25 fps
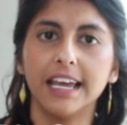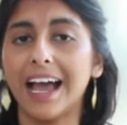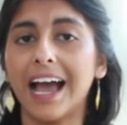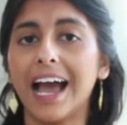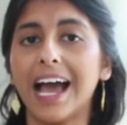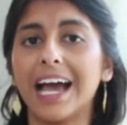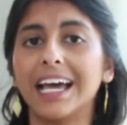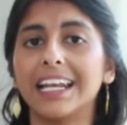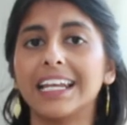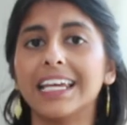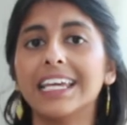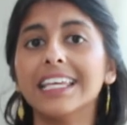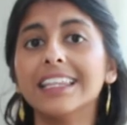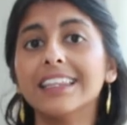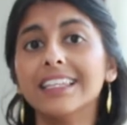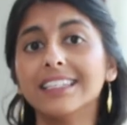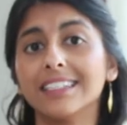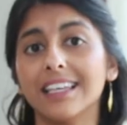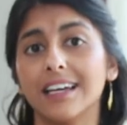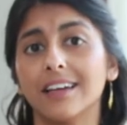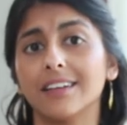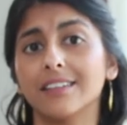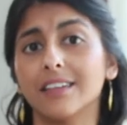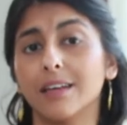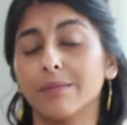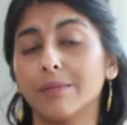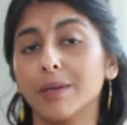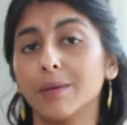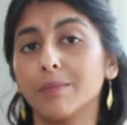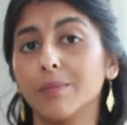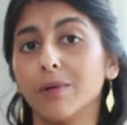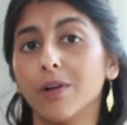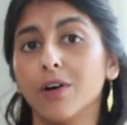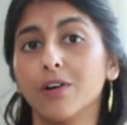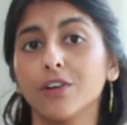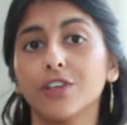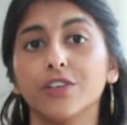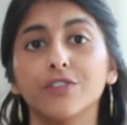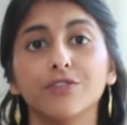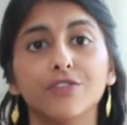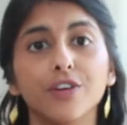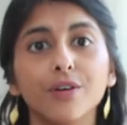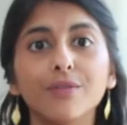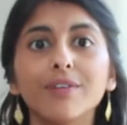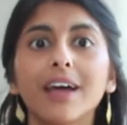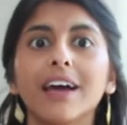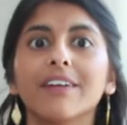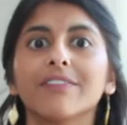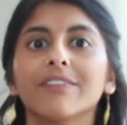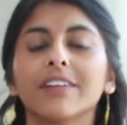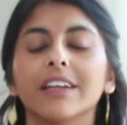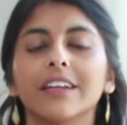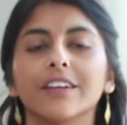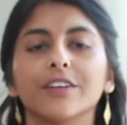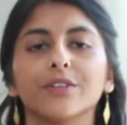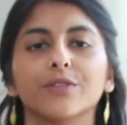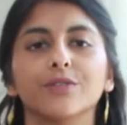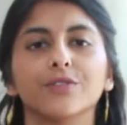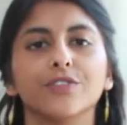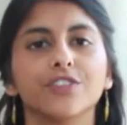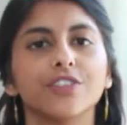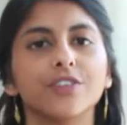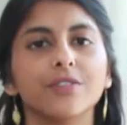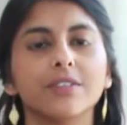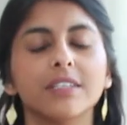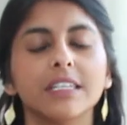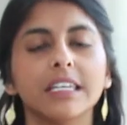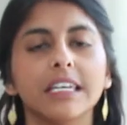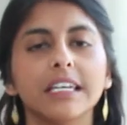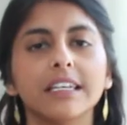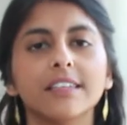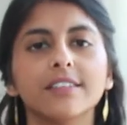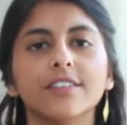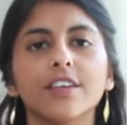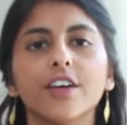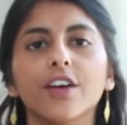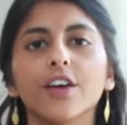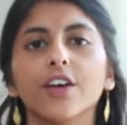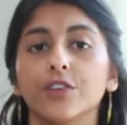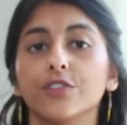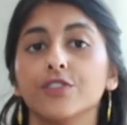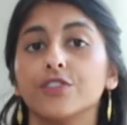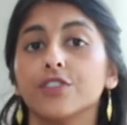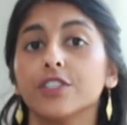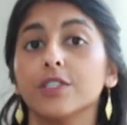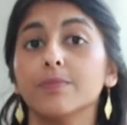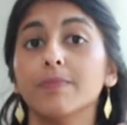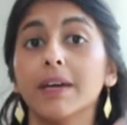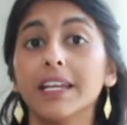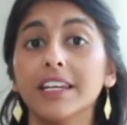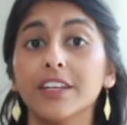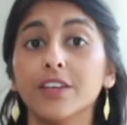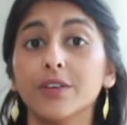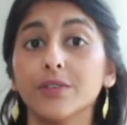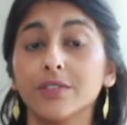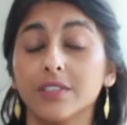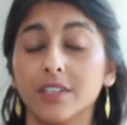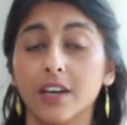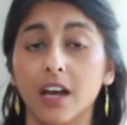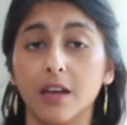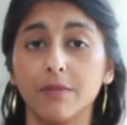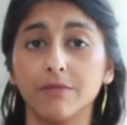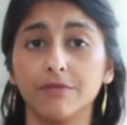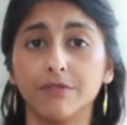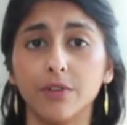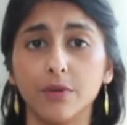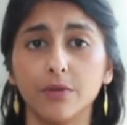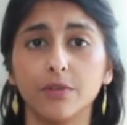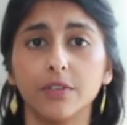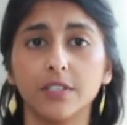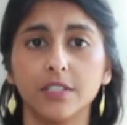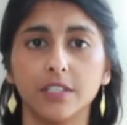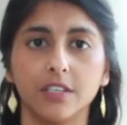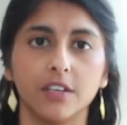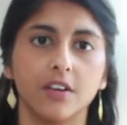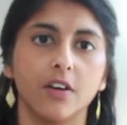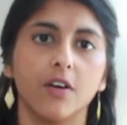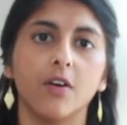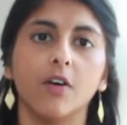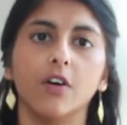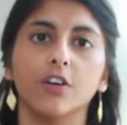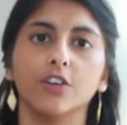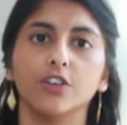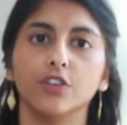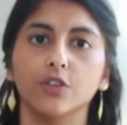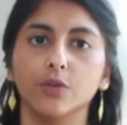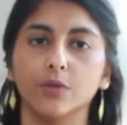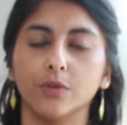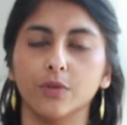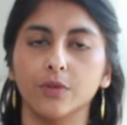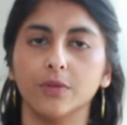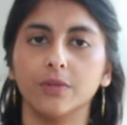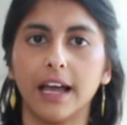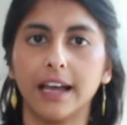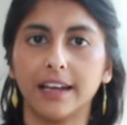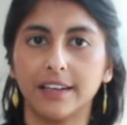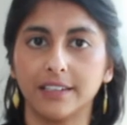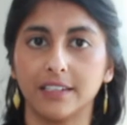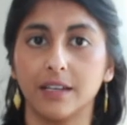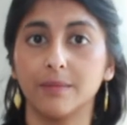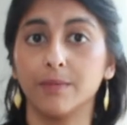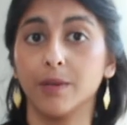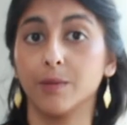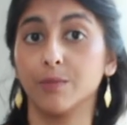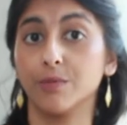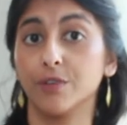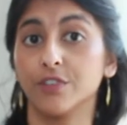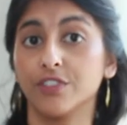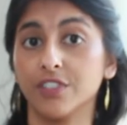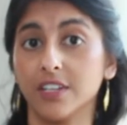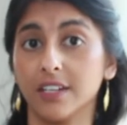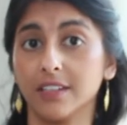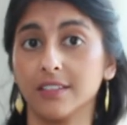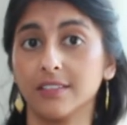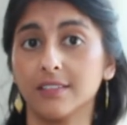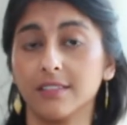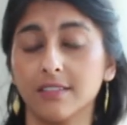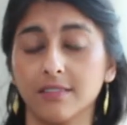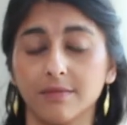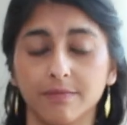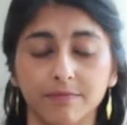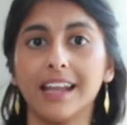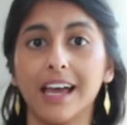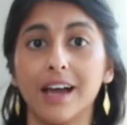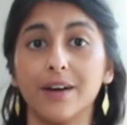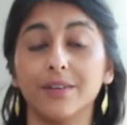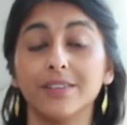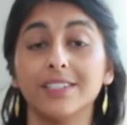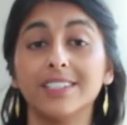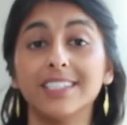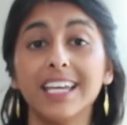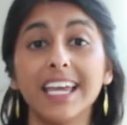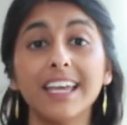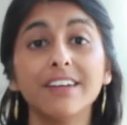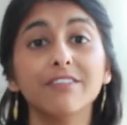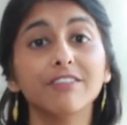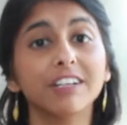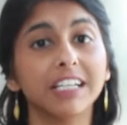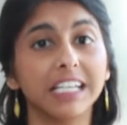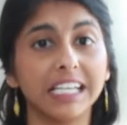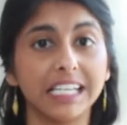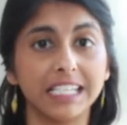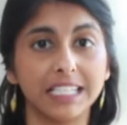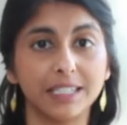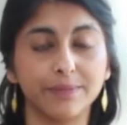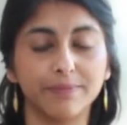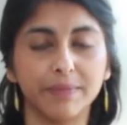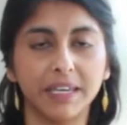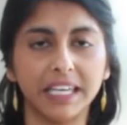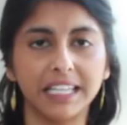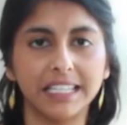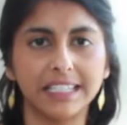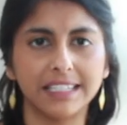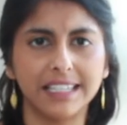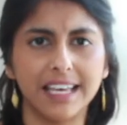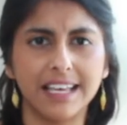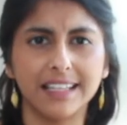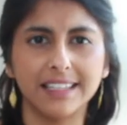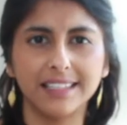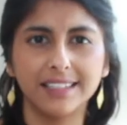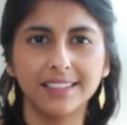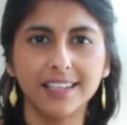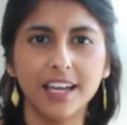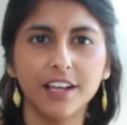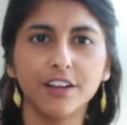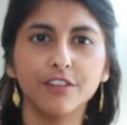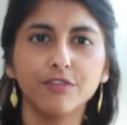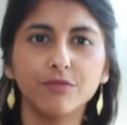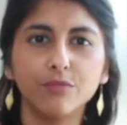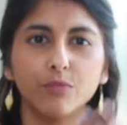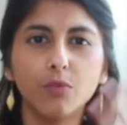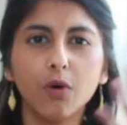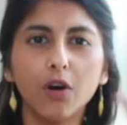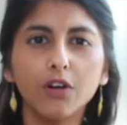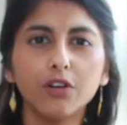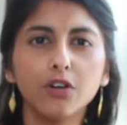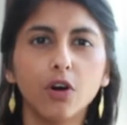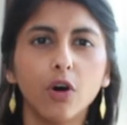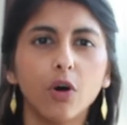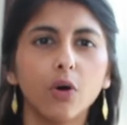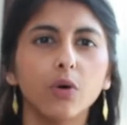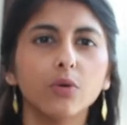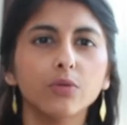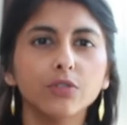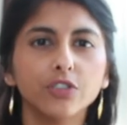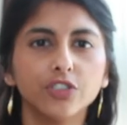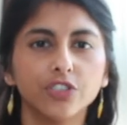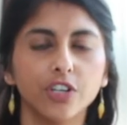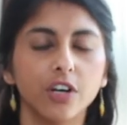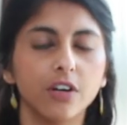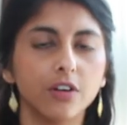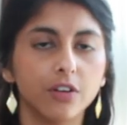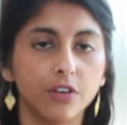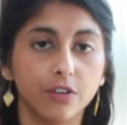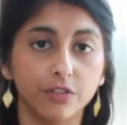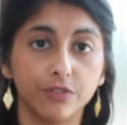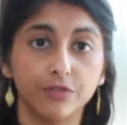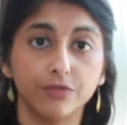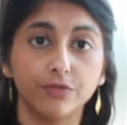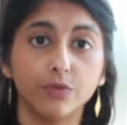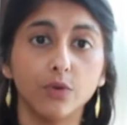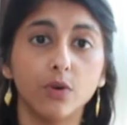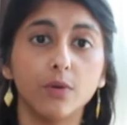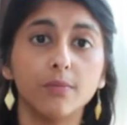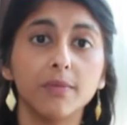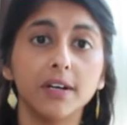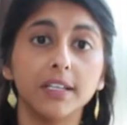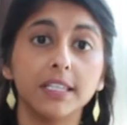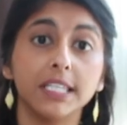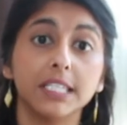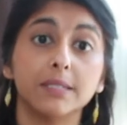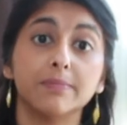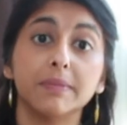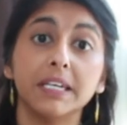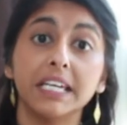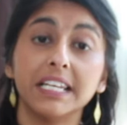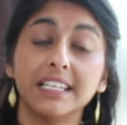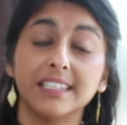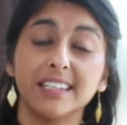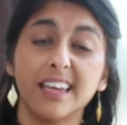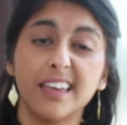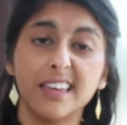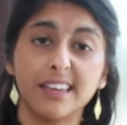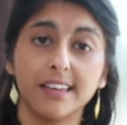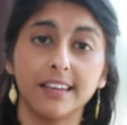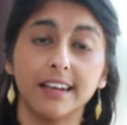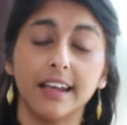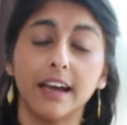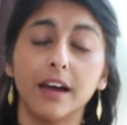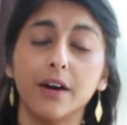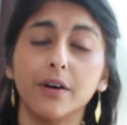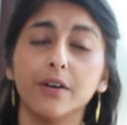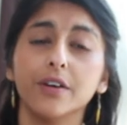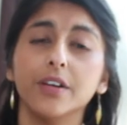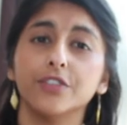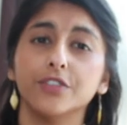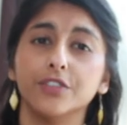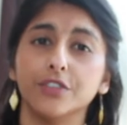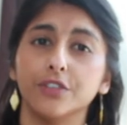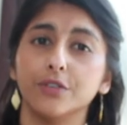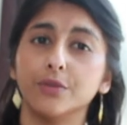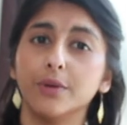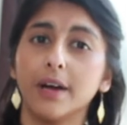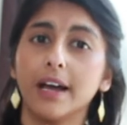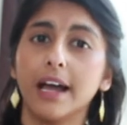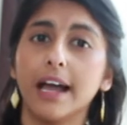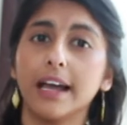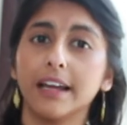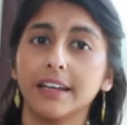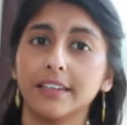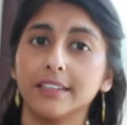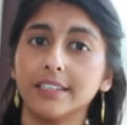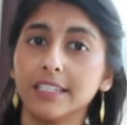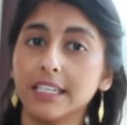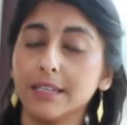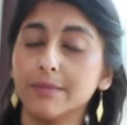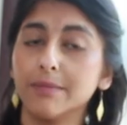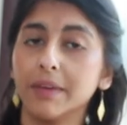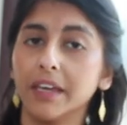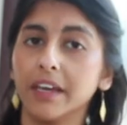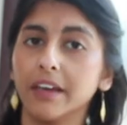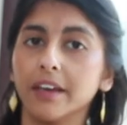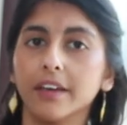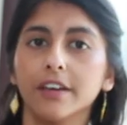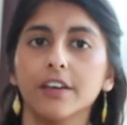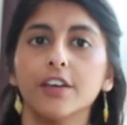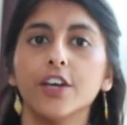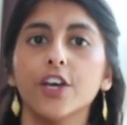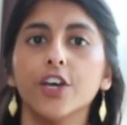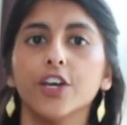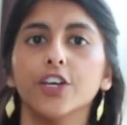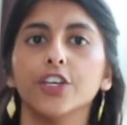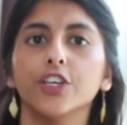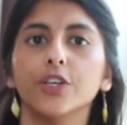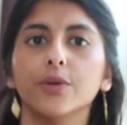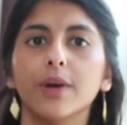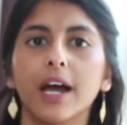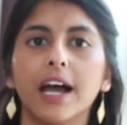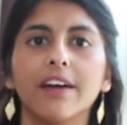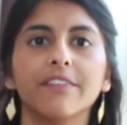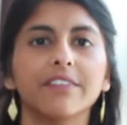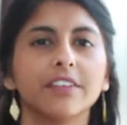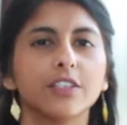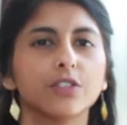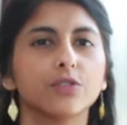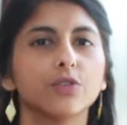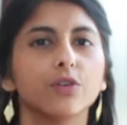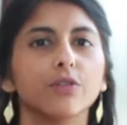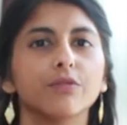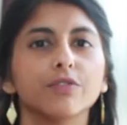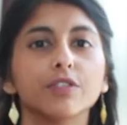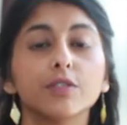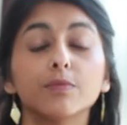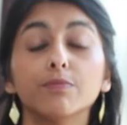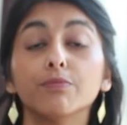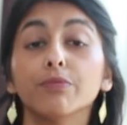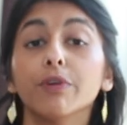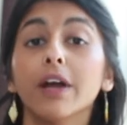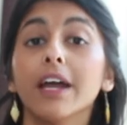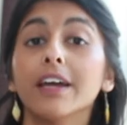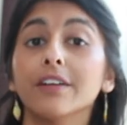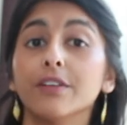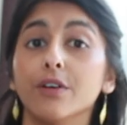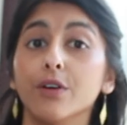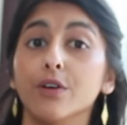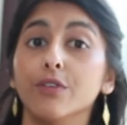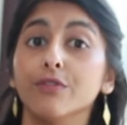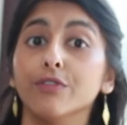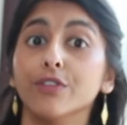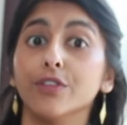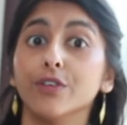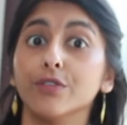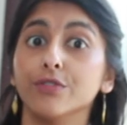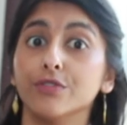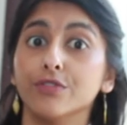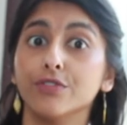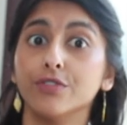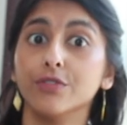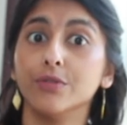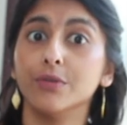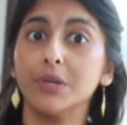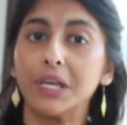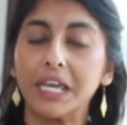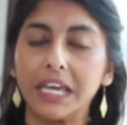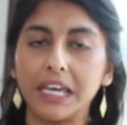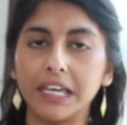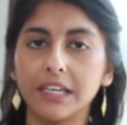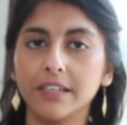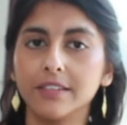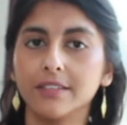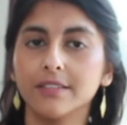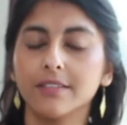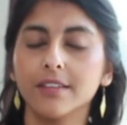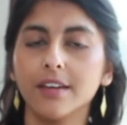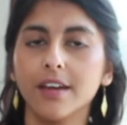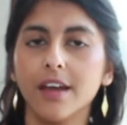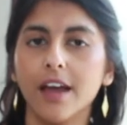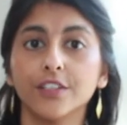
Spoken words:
And in this academic block, you don't have clinical duties, you're just spending your time focusing on your academic projects. Now, day release means that instead of one whole chunk of 4 months being taken out to do academia, you have it sort of spread over those 2 years.